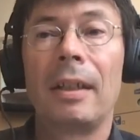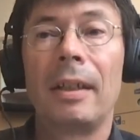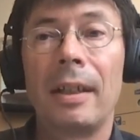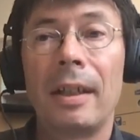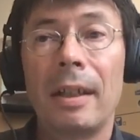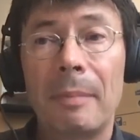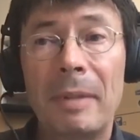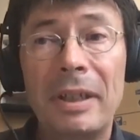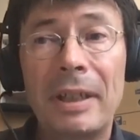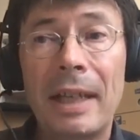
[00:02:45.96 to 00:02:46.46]

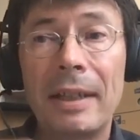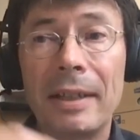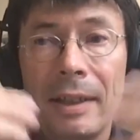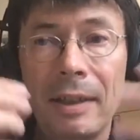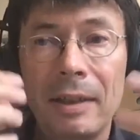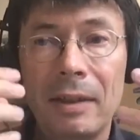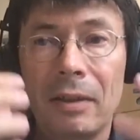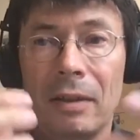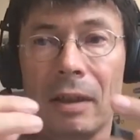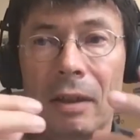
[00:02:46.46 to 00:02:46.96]
Yeah, I mean, that
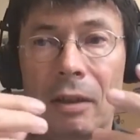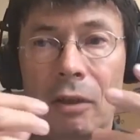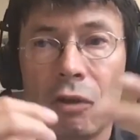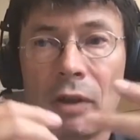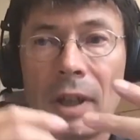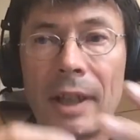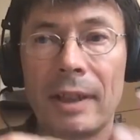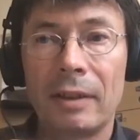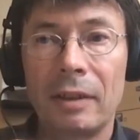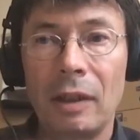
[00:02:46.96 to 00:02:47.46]
is the
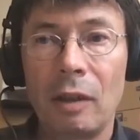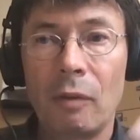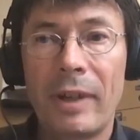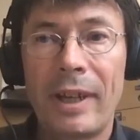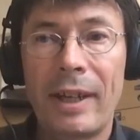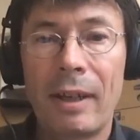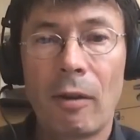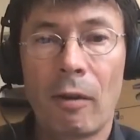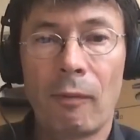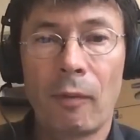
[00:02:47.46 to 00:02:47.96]
crux, in a
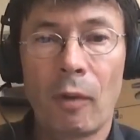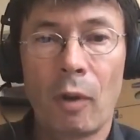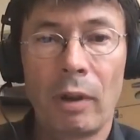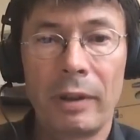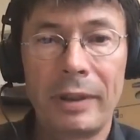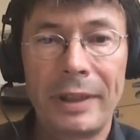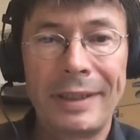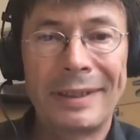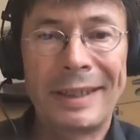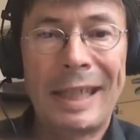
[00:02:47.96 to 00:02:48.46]
way, of
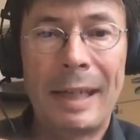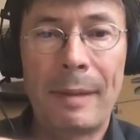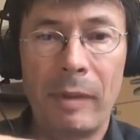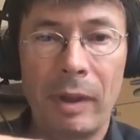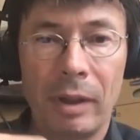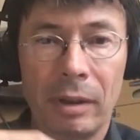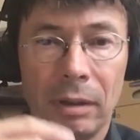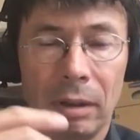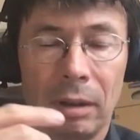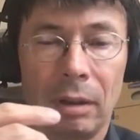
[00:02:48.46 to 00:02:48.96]
all this
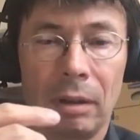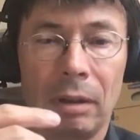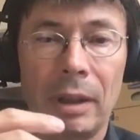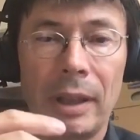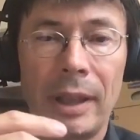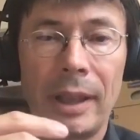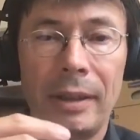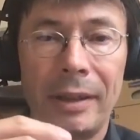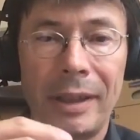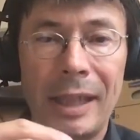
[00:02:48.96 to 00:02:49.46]
chemical
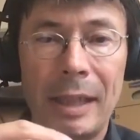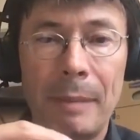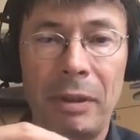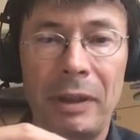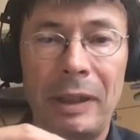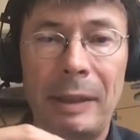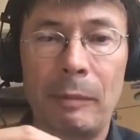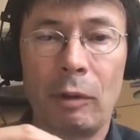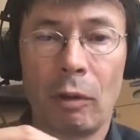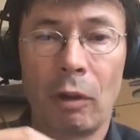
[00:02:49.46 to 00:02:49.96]
and
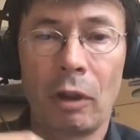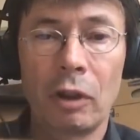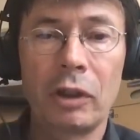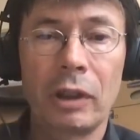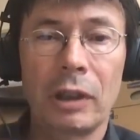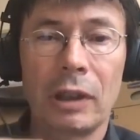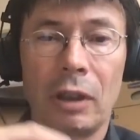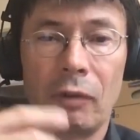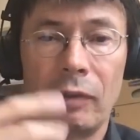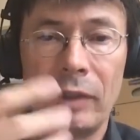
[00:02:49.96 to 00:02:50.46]

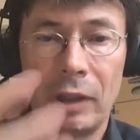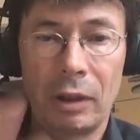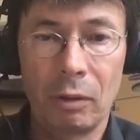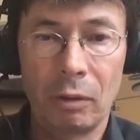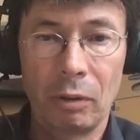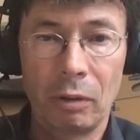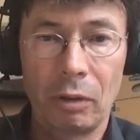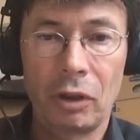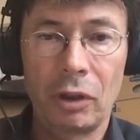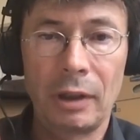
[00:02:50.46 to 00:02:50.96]
epidemiological
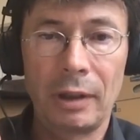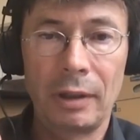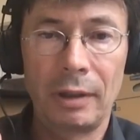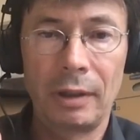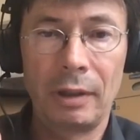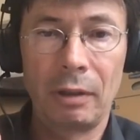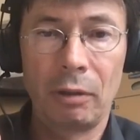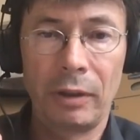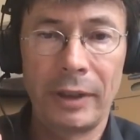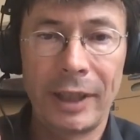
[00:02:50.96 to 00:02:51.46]
research
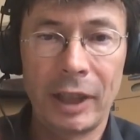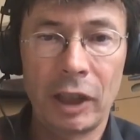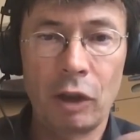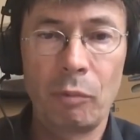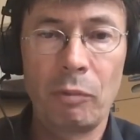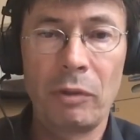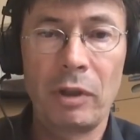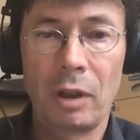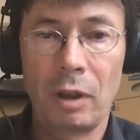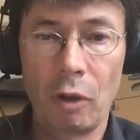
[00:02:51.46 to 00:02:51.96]
in
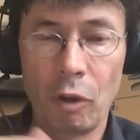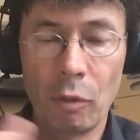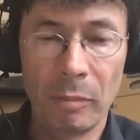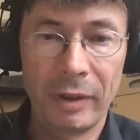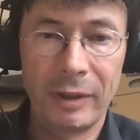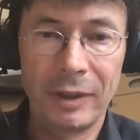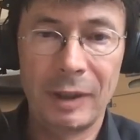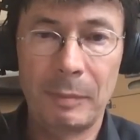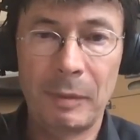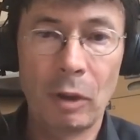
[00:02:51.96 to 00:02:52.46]
connection with
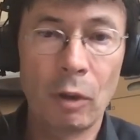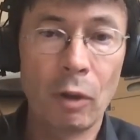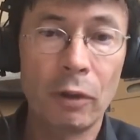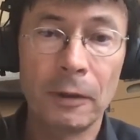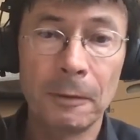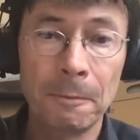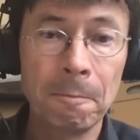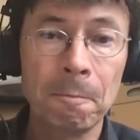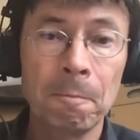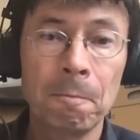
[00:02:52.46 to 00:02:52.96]
humans.
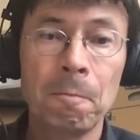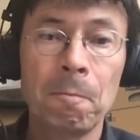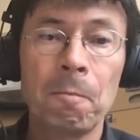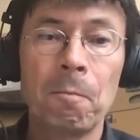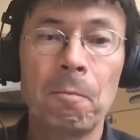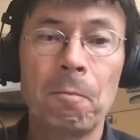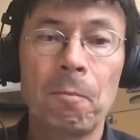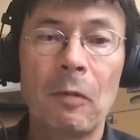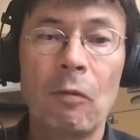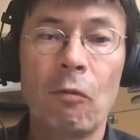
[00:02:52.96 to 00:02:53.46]
Because
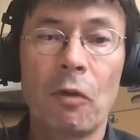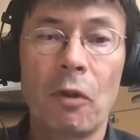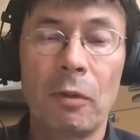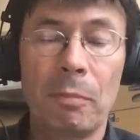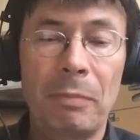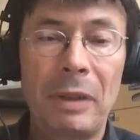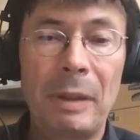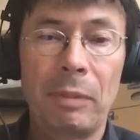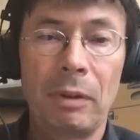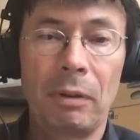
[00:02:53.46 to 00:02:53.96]

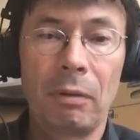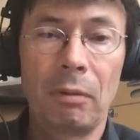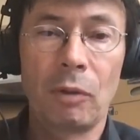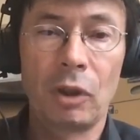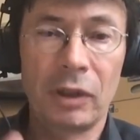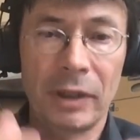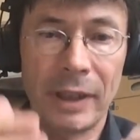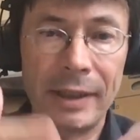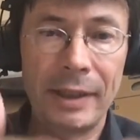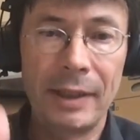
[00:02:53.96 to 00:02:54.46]
what people,
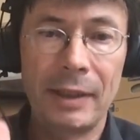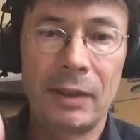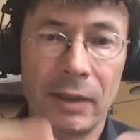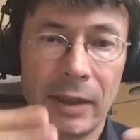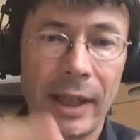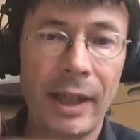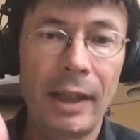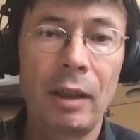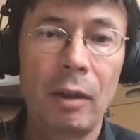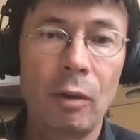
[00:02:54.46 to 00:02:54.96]
what scientists
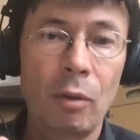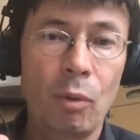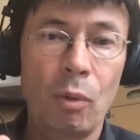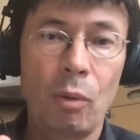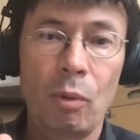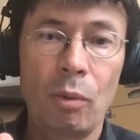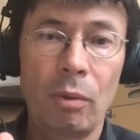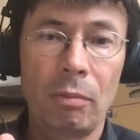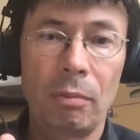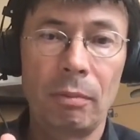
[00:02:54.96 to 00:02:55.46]
can
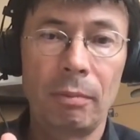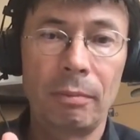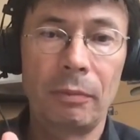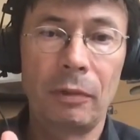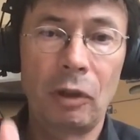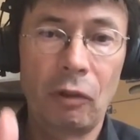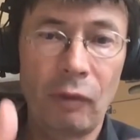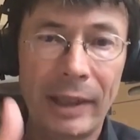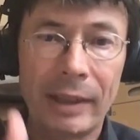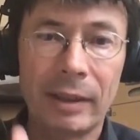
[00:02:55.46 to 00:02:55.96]
do
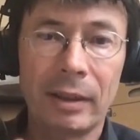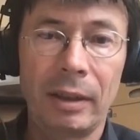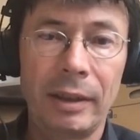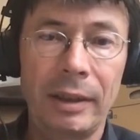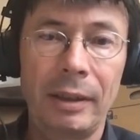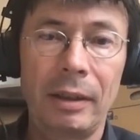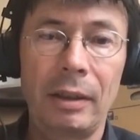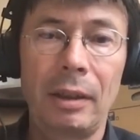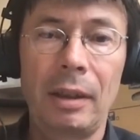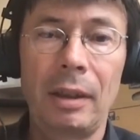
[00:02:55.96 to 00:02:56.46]

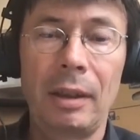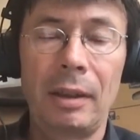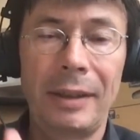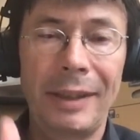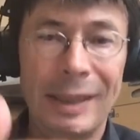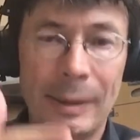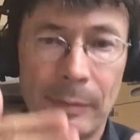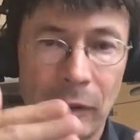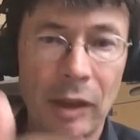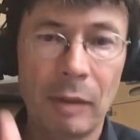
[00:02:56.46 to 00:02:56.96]
directly in the
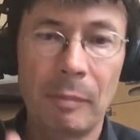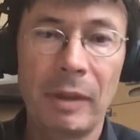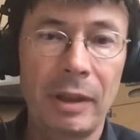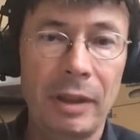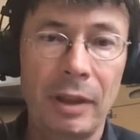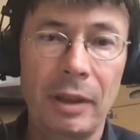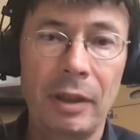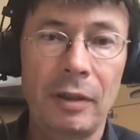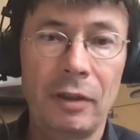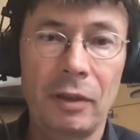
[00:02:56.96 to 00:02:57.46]

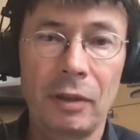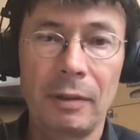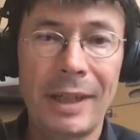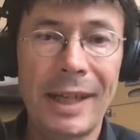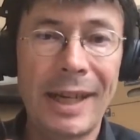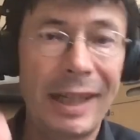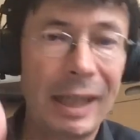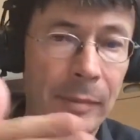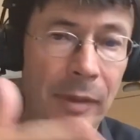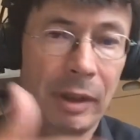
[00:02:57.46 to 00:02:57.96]
experiment is
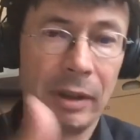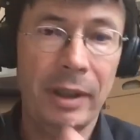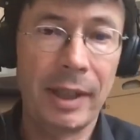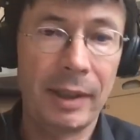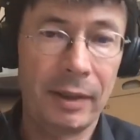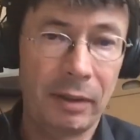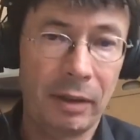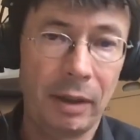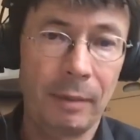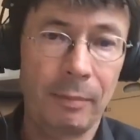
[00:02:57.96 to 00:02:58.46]
animal
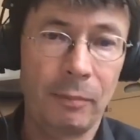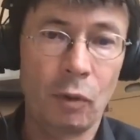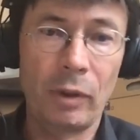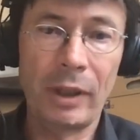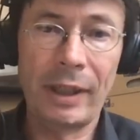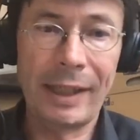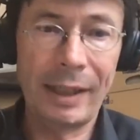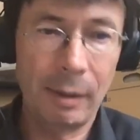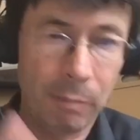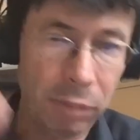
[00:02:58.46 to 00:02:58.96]
testing. So
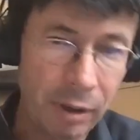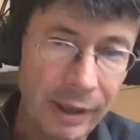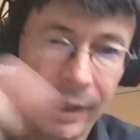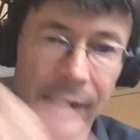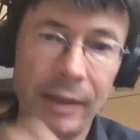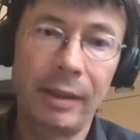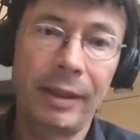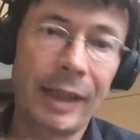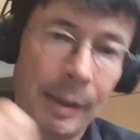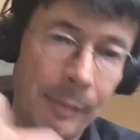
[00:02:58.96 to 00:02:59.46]
they can
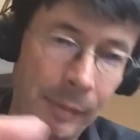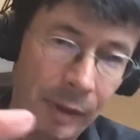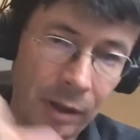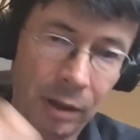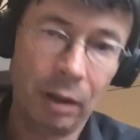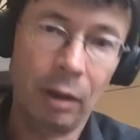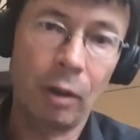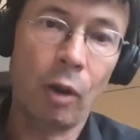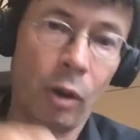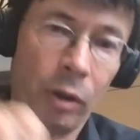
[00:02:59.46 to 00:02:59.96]
apply the
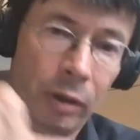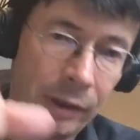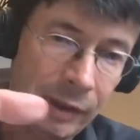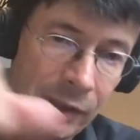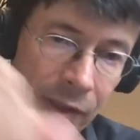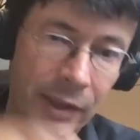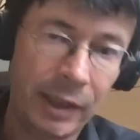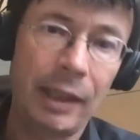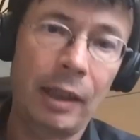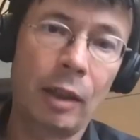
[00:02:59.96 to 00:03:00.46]
chemical on the
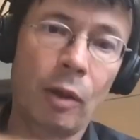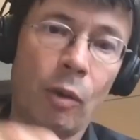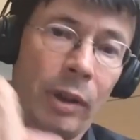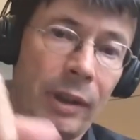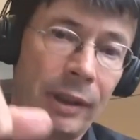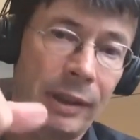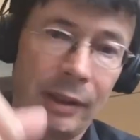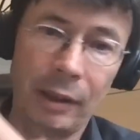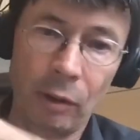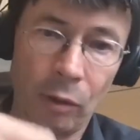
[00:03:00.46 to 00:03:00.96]
skin or
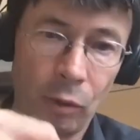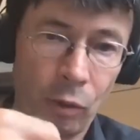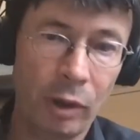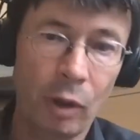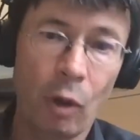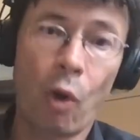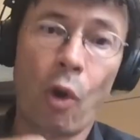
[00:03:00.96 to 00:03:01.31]
in the, to the